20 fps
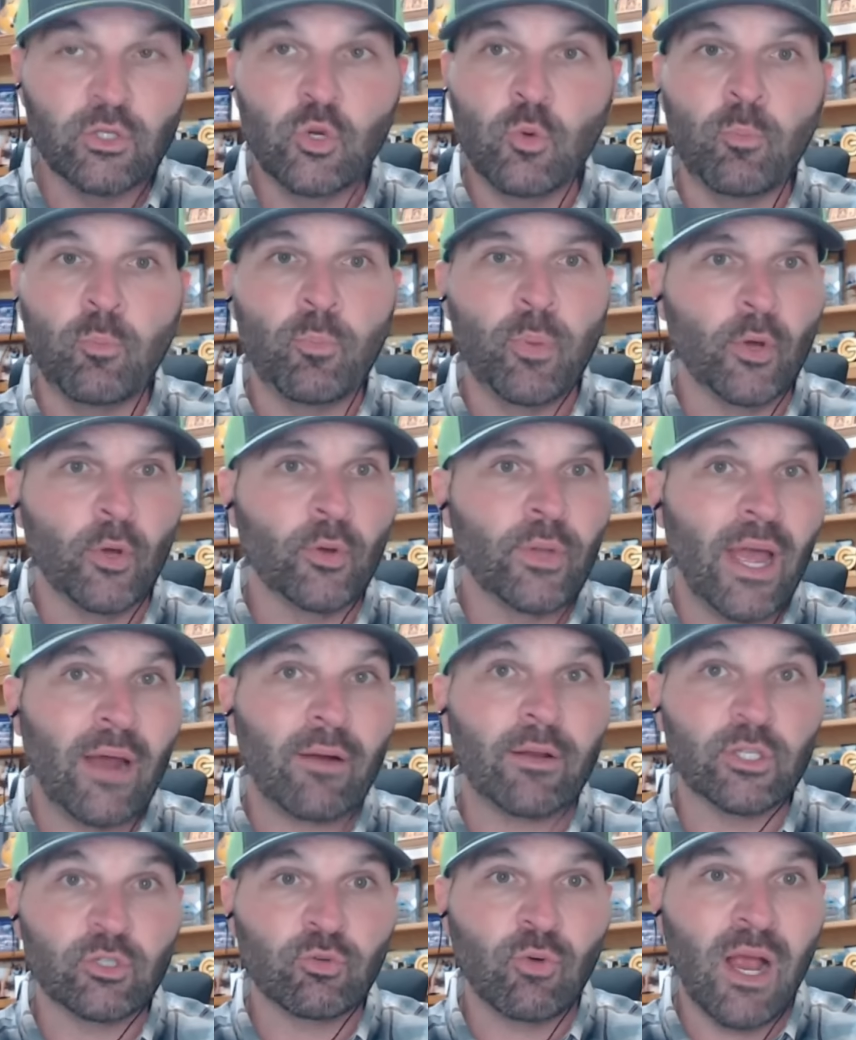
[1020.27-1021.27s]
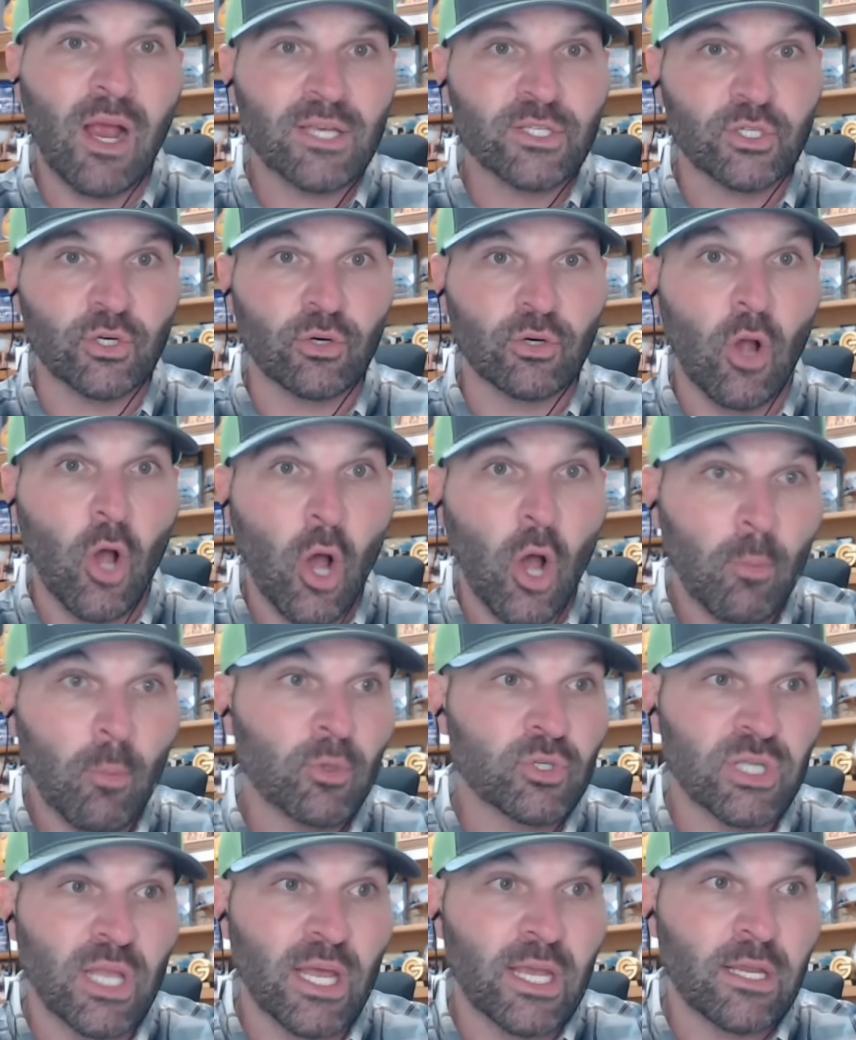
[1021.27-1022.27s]
to build out its roster,
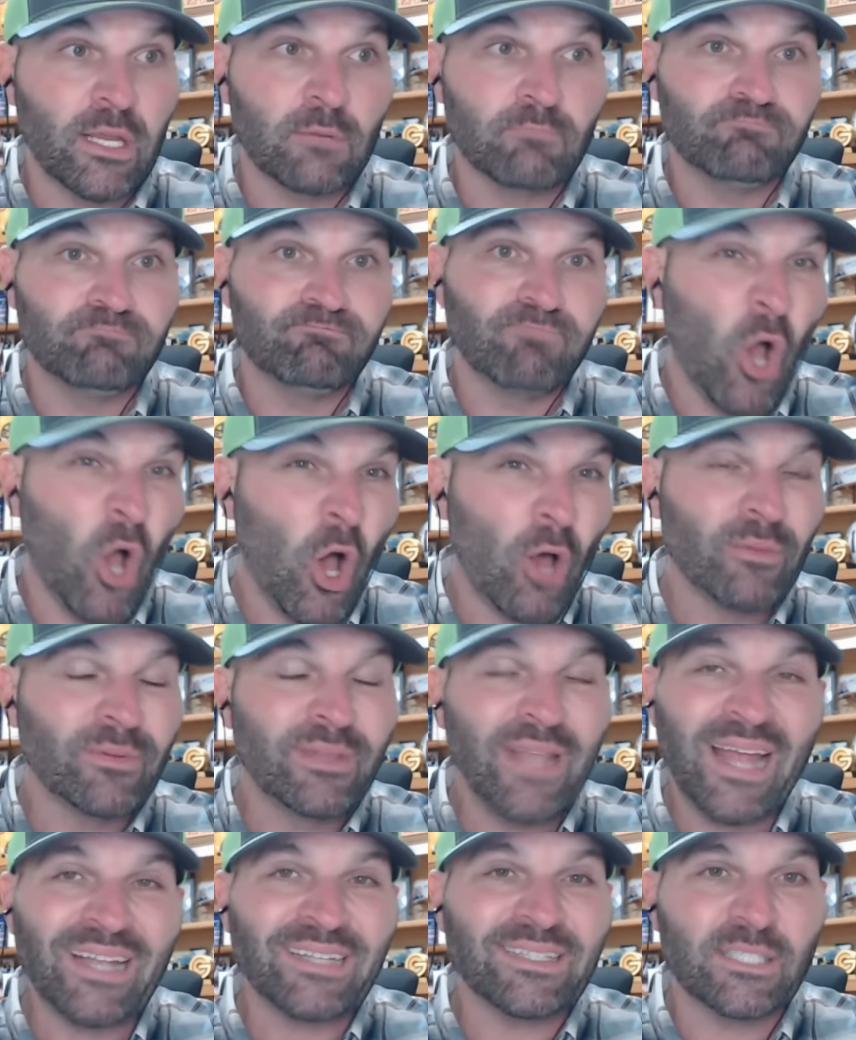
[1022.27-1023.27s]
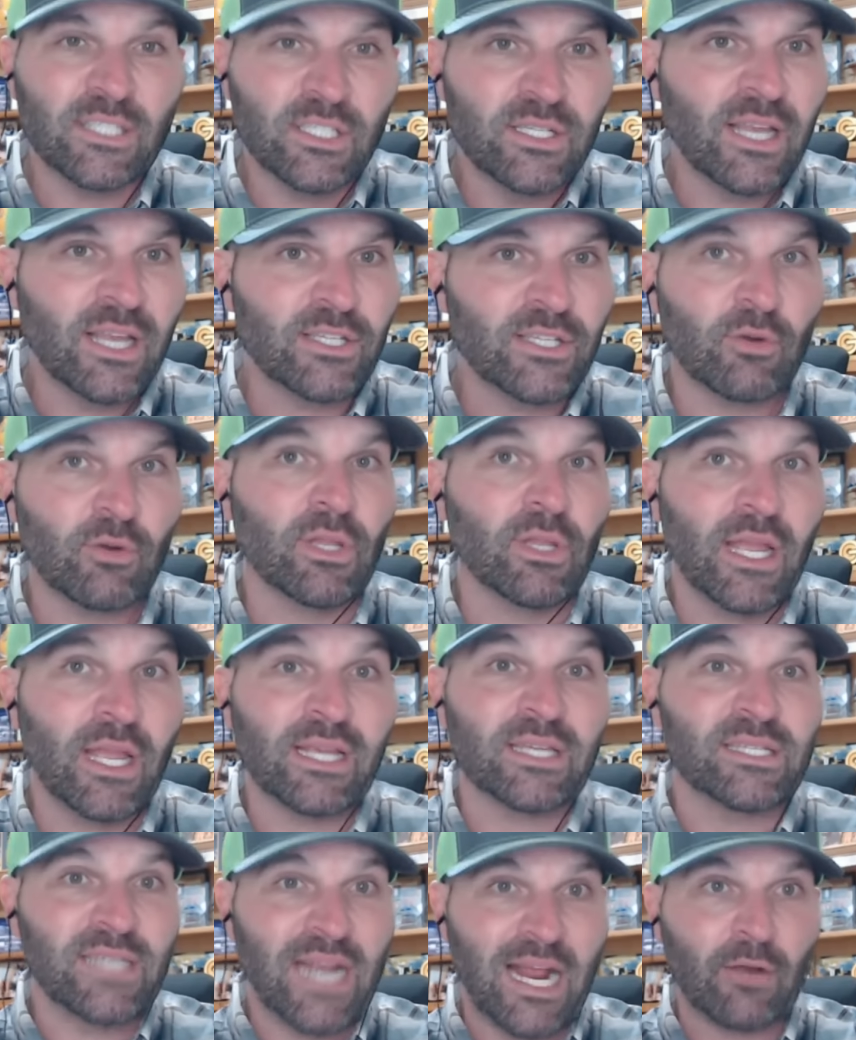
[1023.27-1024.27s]
almost like not necessarily like
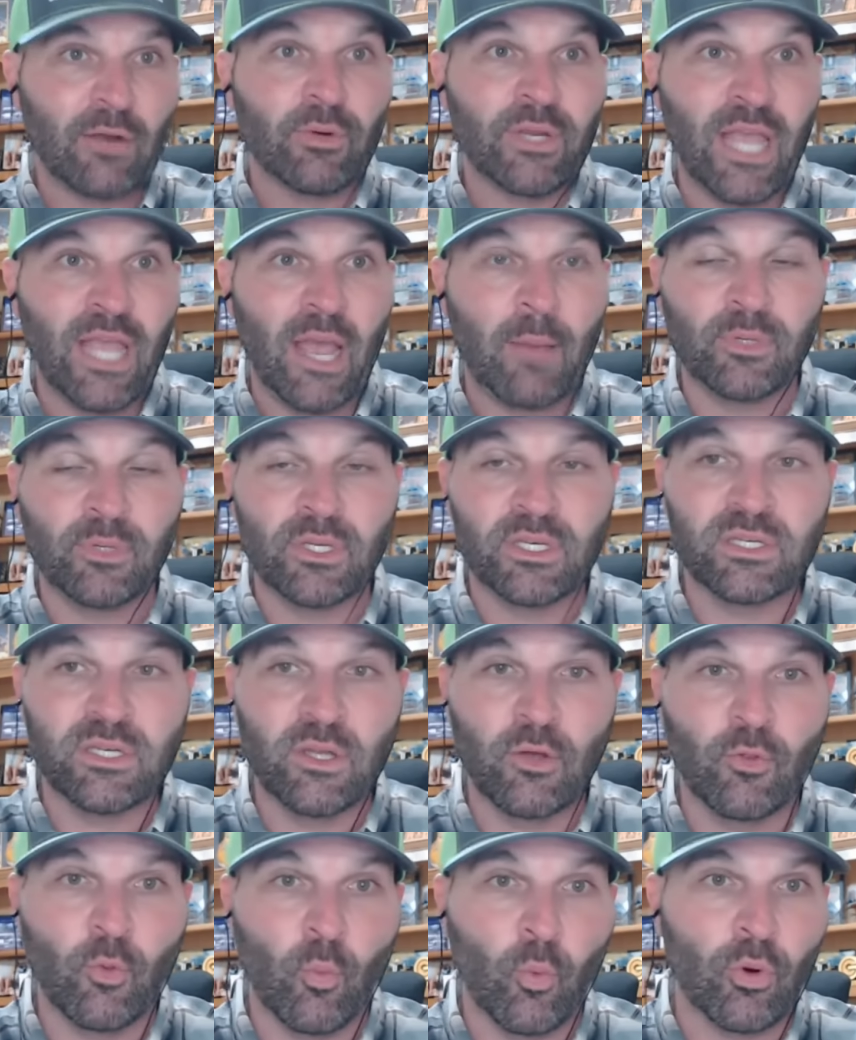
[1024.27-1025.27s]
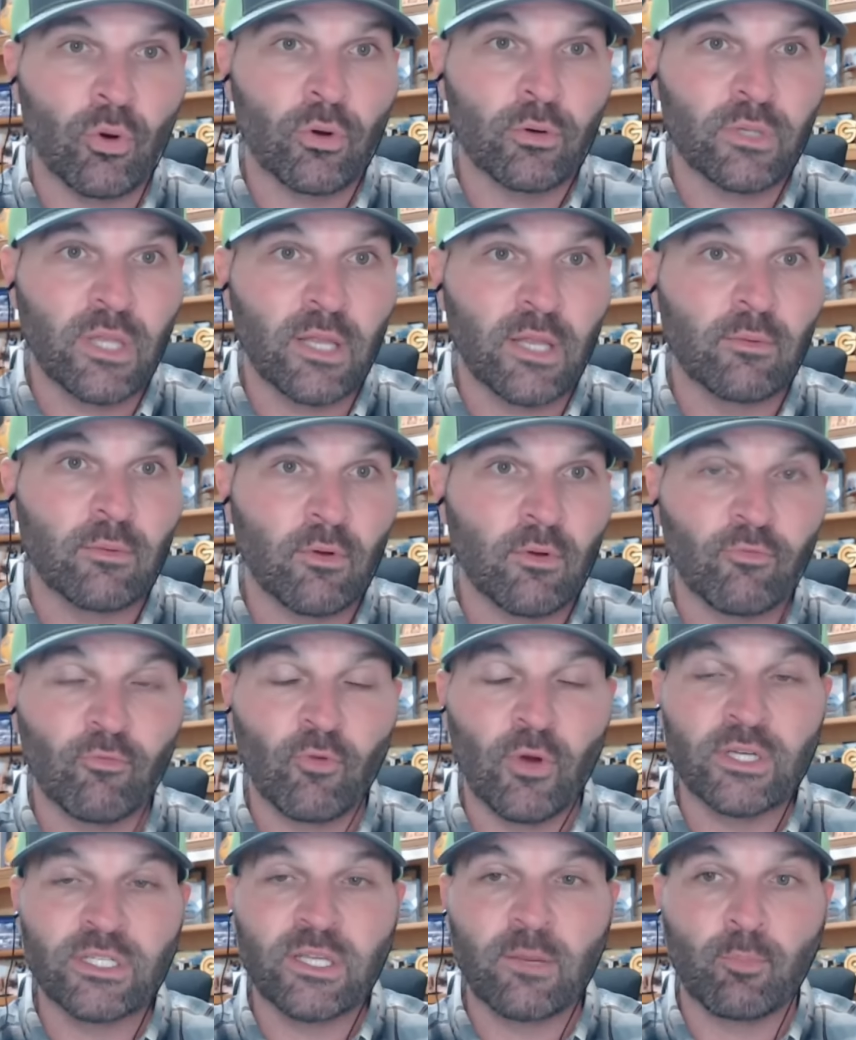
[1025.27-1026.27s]
a salary cap, but to steal the word that or
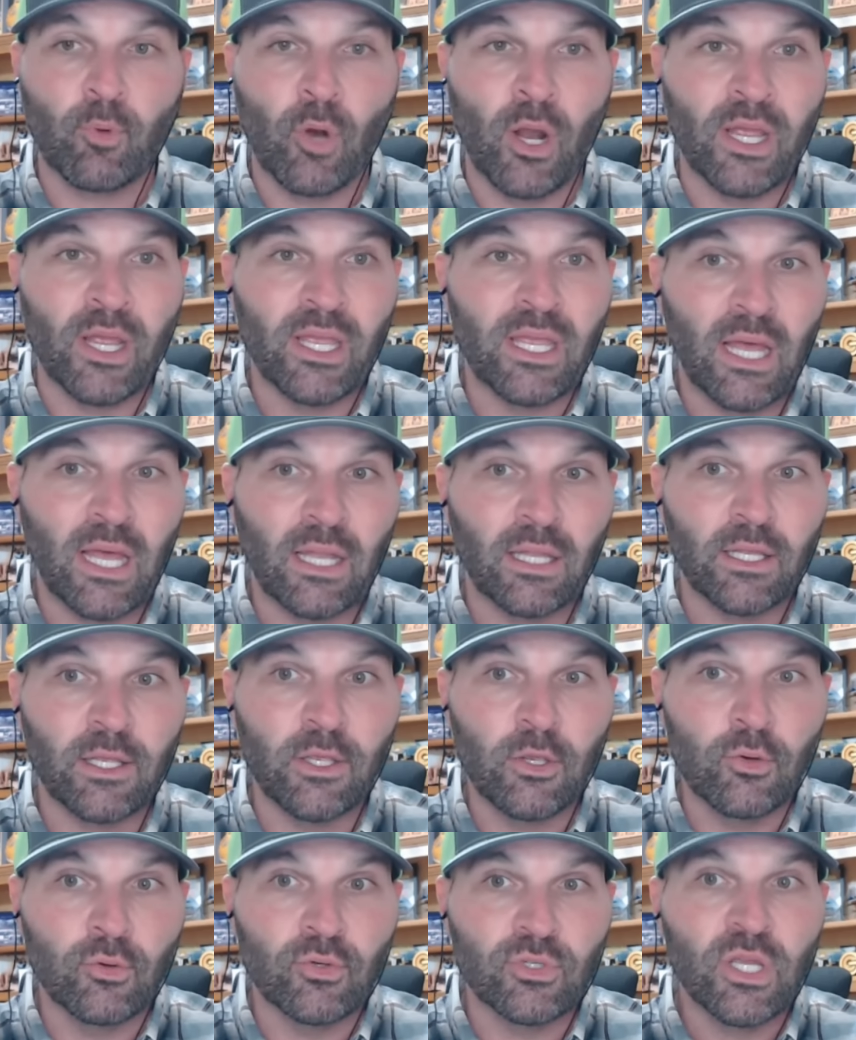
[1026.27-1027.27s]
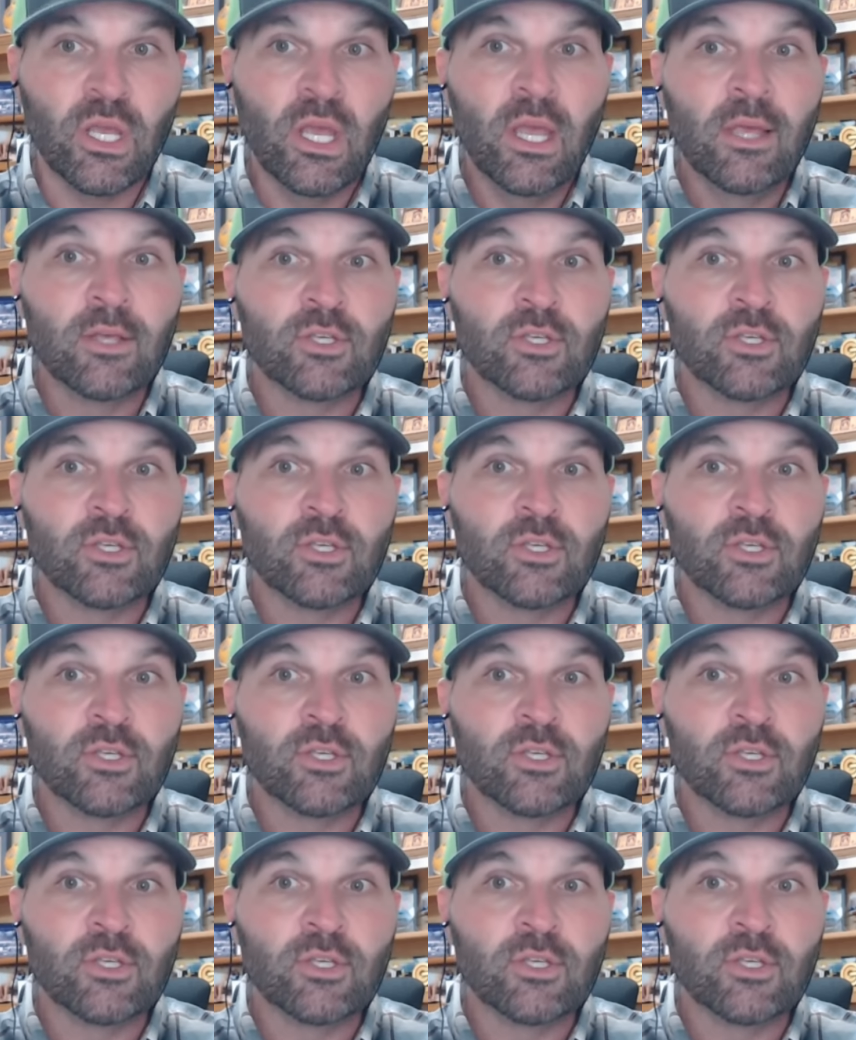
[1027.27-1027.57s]
phrase that Brian Kelly used.